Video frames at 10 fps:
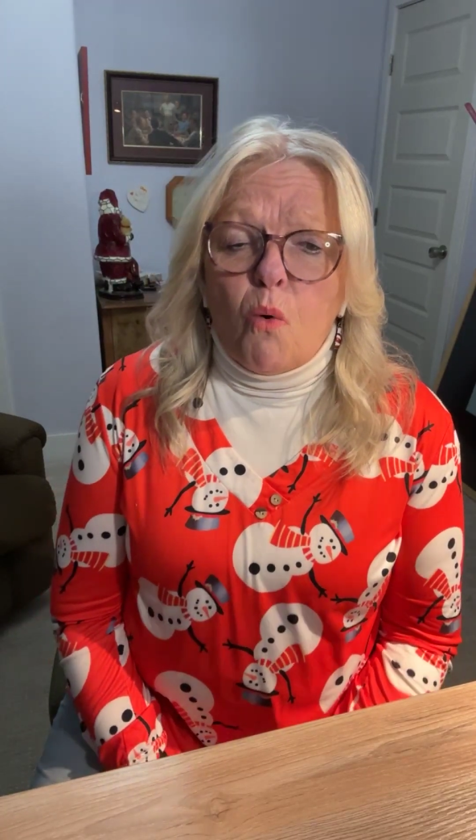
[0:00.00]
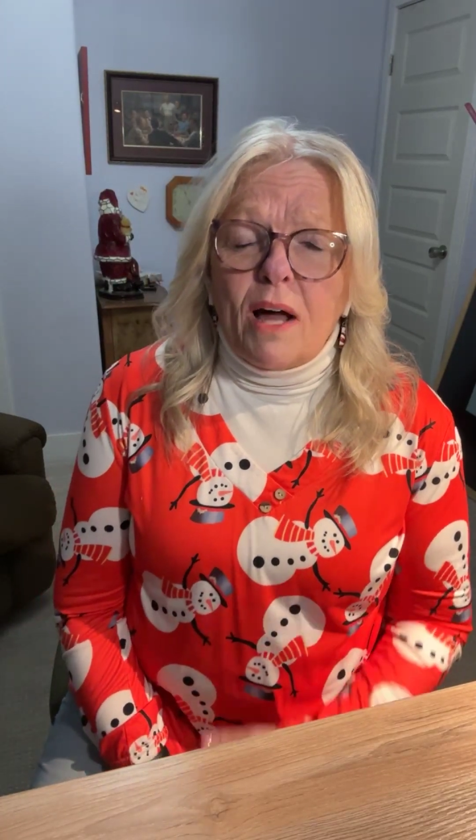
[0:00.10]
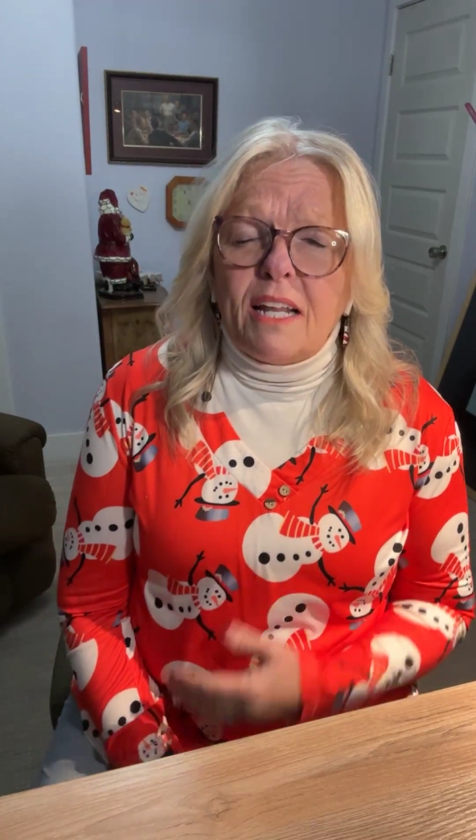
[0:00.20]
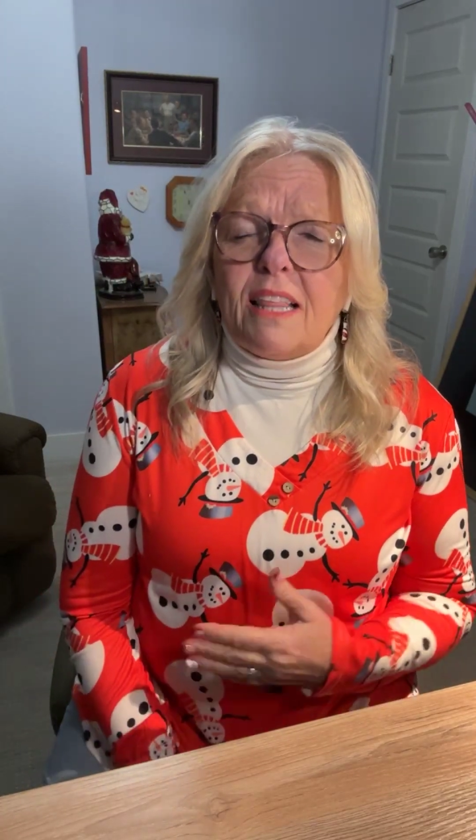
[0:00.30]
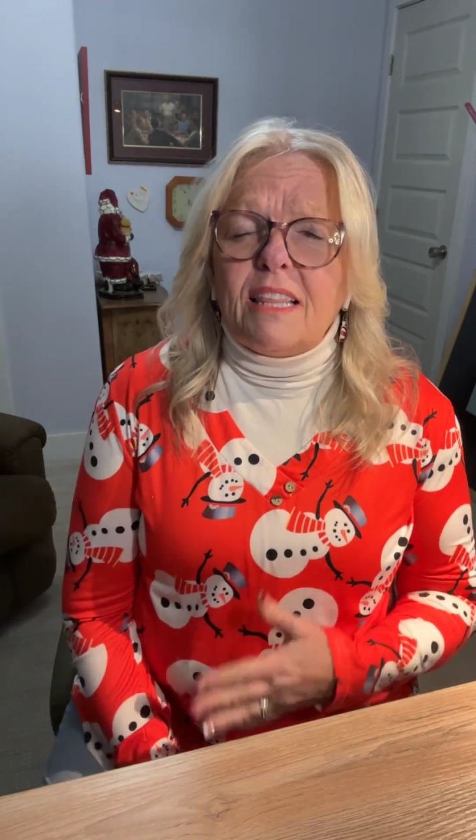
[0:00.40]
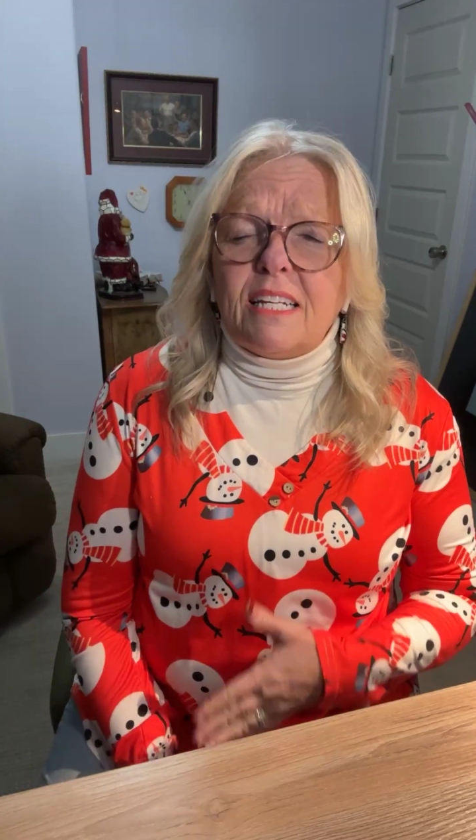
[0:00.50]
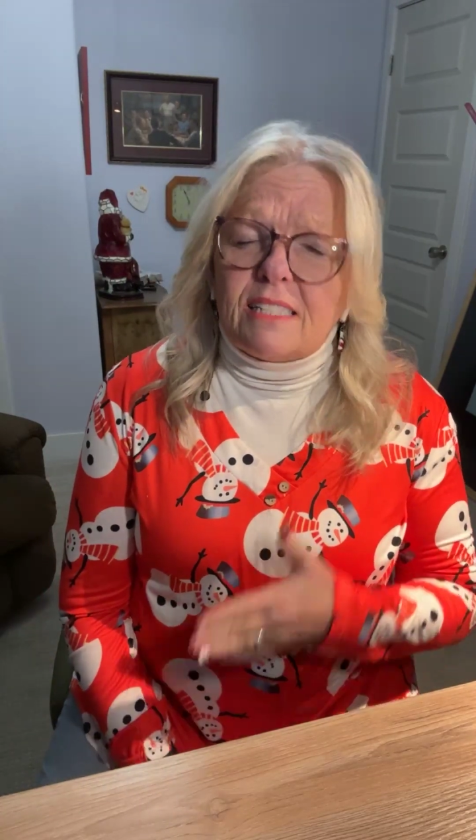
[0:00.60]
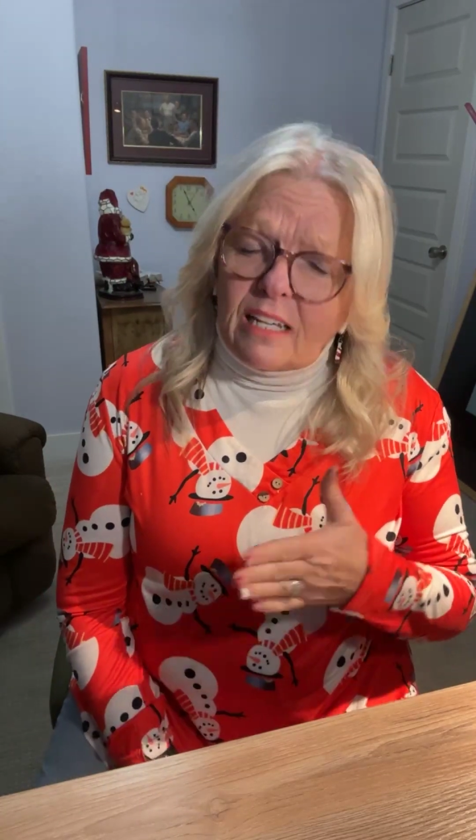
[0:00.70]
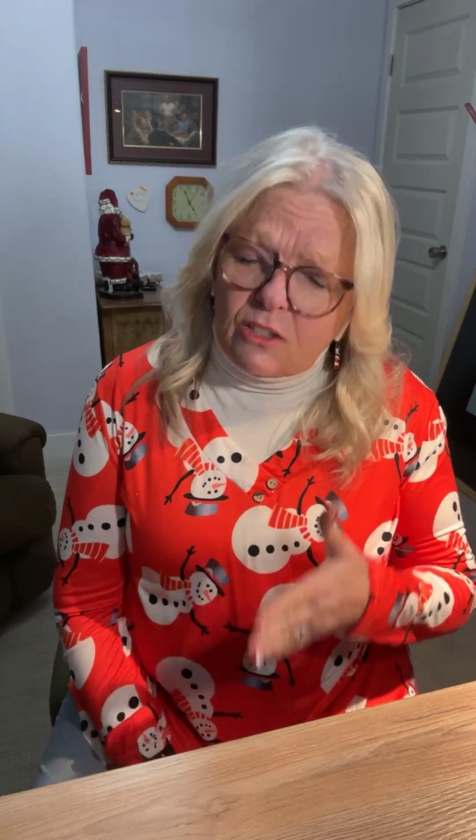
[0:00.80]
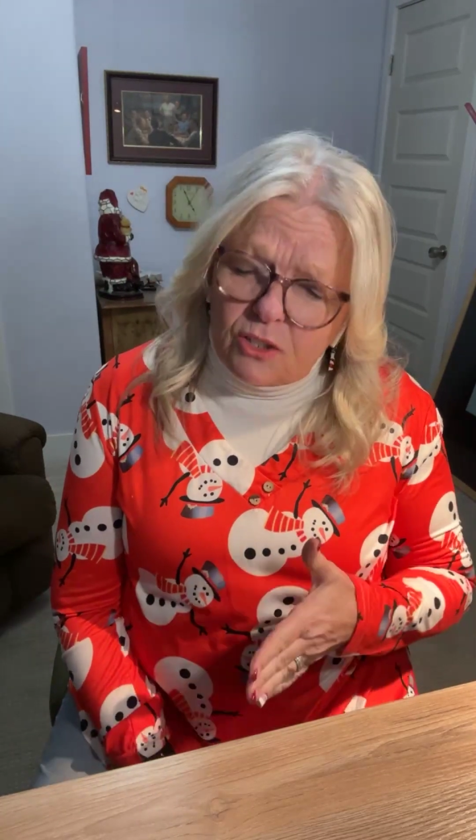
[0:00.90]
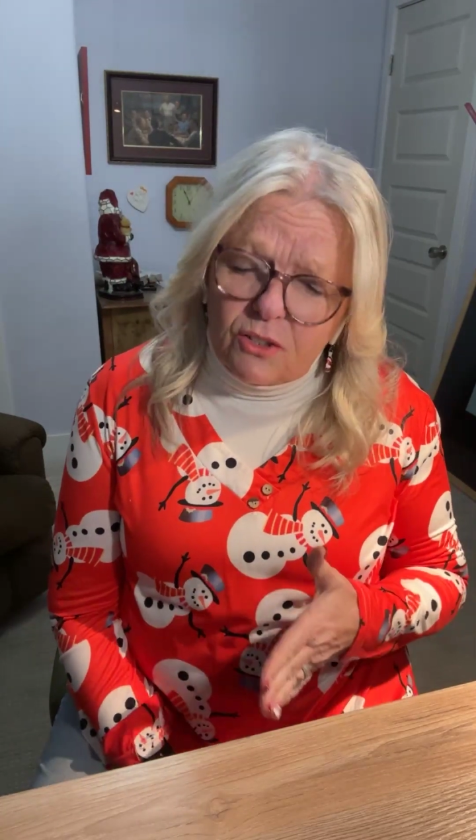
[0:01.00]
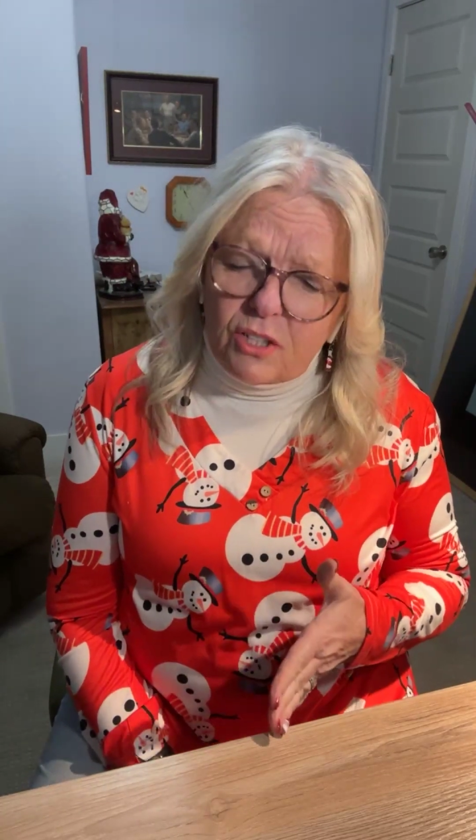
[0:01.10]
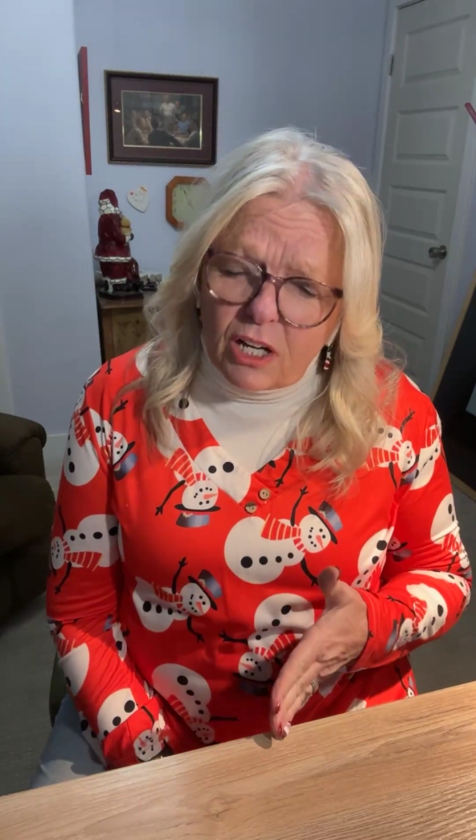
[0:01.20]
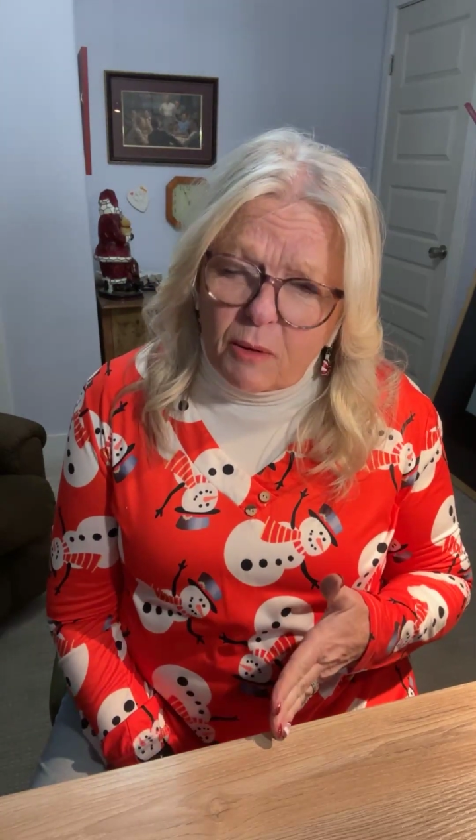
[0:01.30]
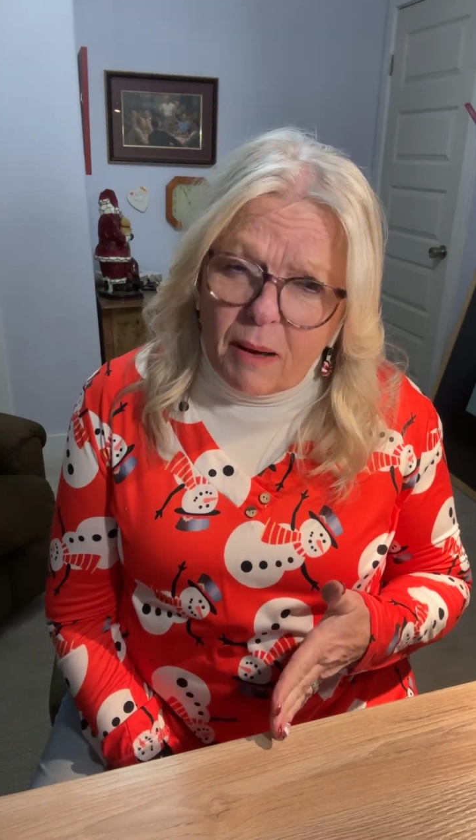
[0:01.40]
One of the things I
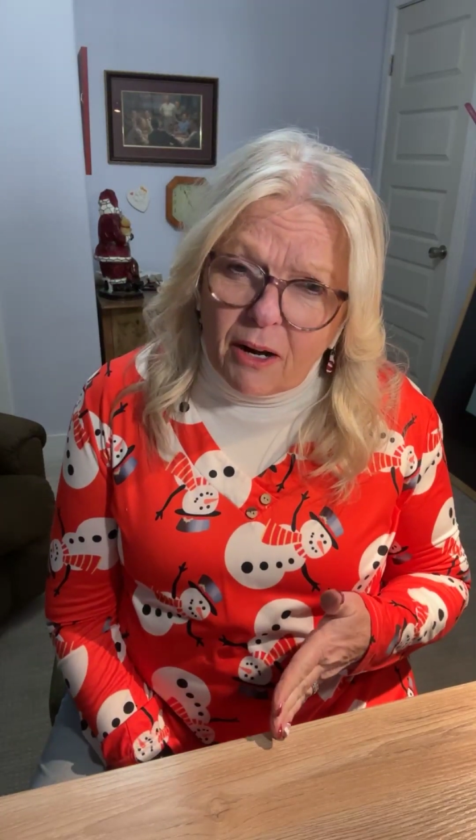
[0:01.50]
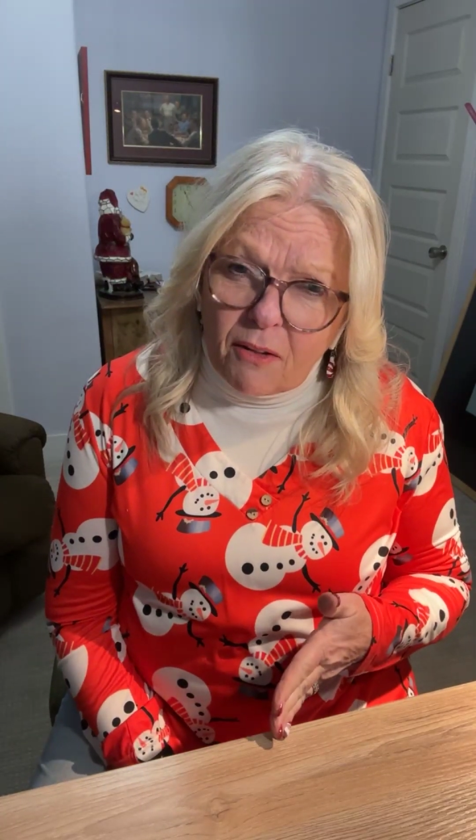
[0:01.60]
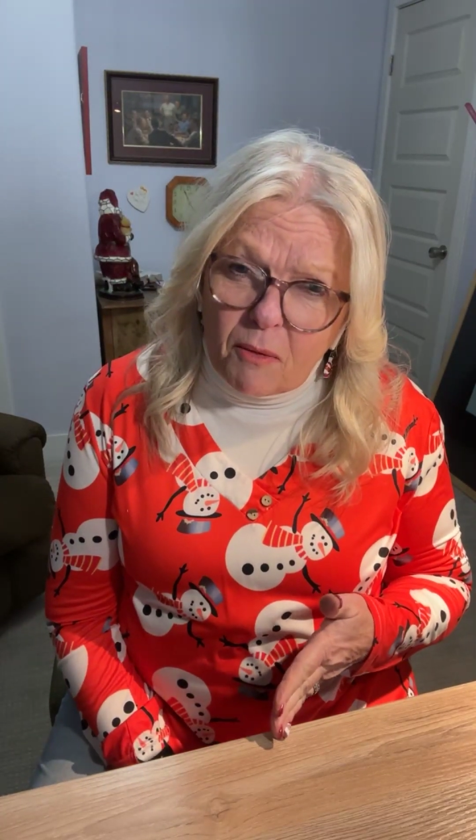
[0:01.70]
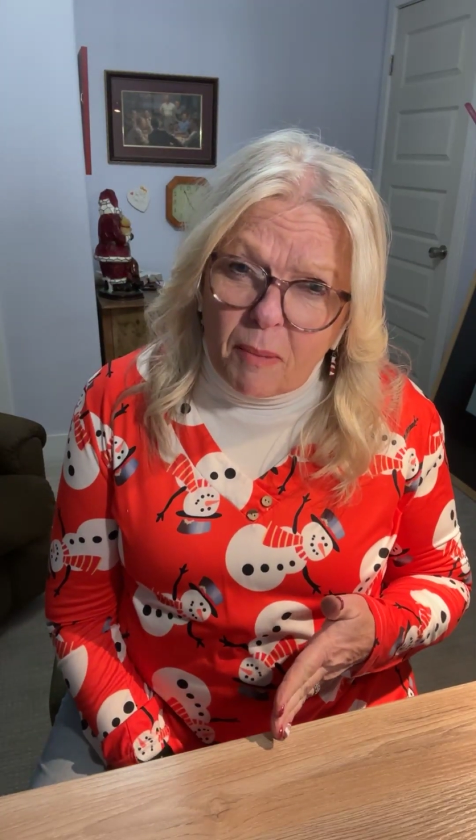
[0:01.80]
do talk about